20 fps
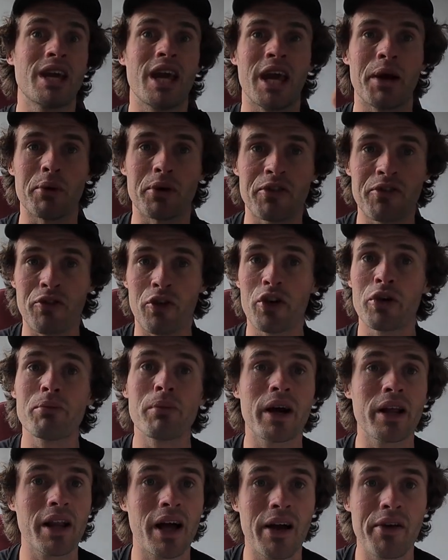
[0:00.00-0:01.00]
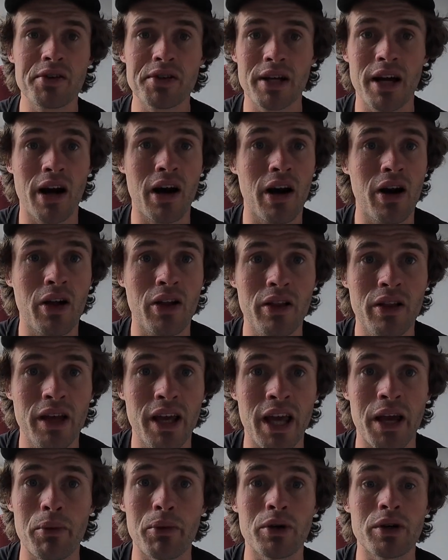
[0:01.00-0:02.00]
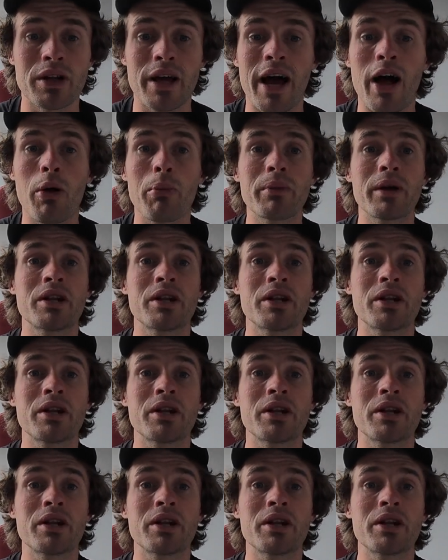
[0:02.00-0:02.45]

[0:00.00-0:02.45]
It would fund my lifestyle. It would help